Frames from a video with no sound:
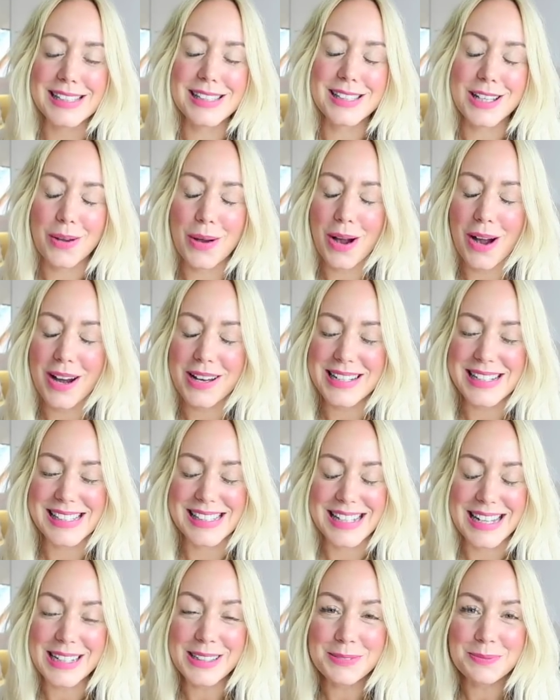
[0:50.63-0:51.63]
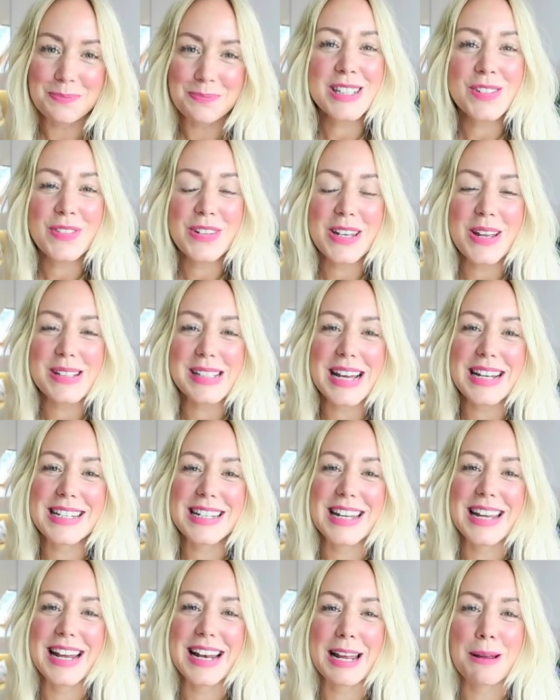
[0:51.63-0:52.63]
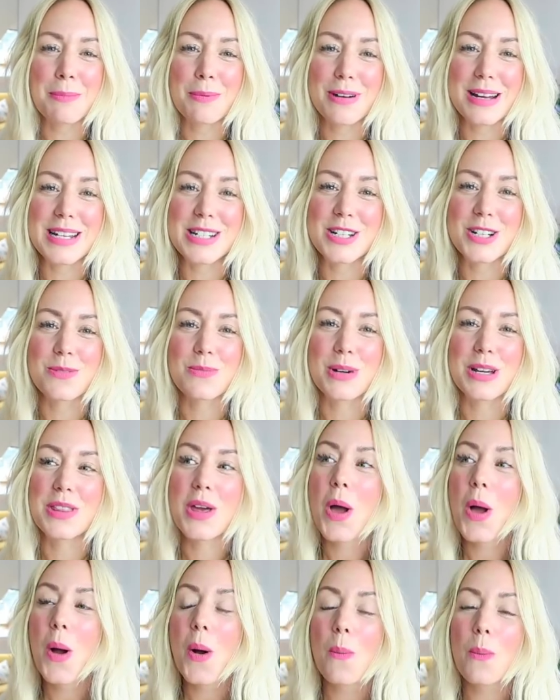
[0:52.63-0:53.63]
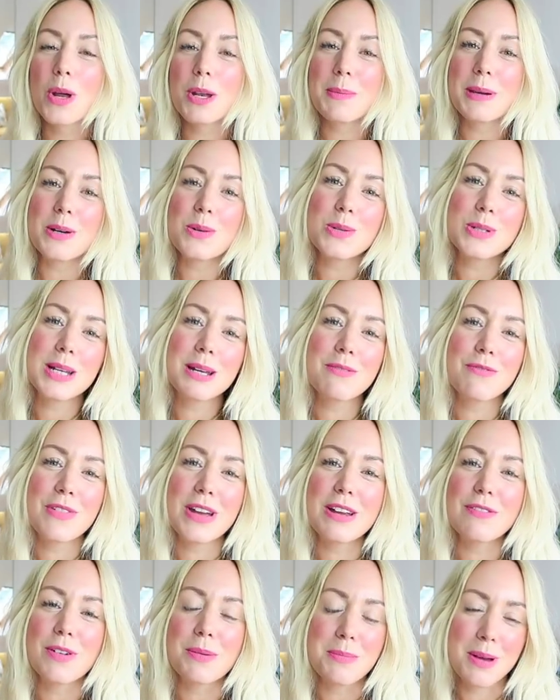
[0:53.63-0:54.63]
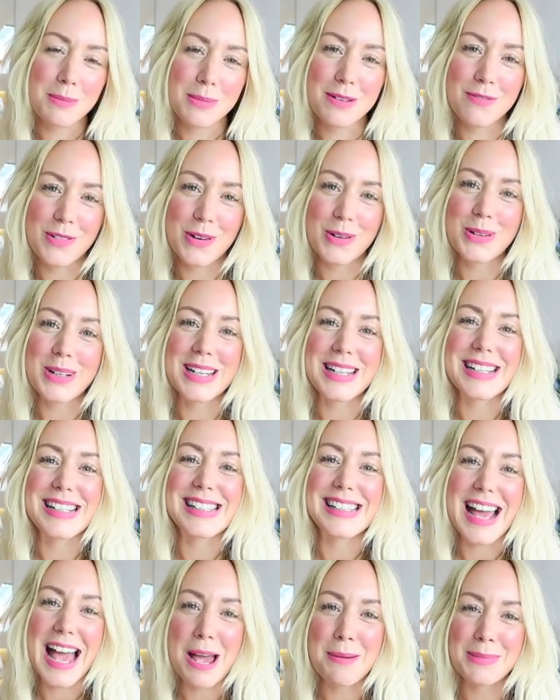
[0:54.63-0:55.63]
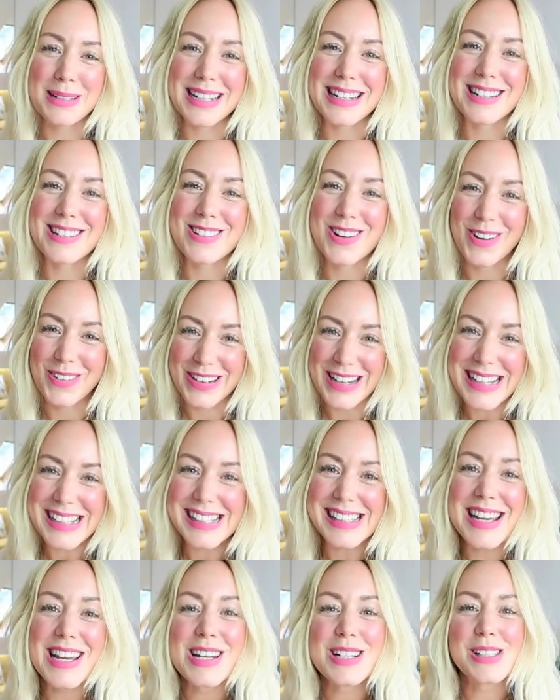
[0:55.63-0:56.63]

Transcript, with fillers: It's so hard, isn't it? This video is actually in collaboration with one of my all-time favourite mummy vloggers, Emily Norris.